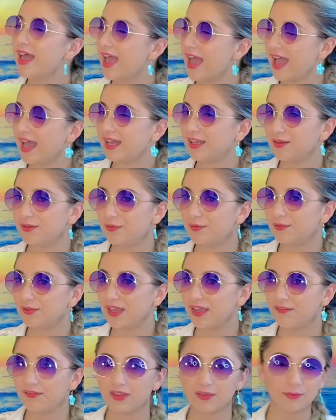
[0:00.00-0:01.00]
at
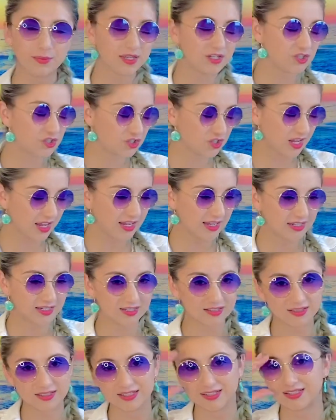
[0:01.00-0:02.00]
giving me shade
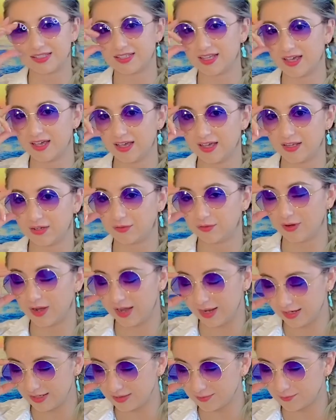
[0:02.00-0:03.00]
in the sun,
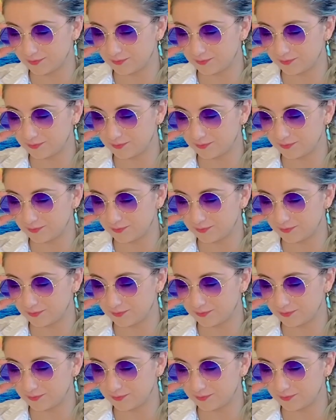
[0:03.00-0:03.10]
right?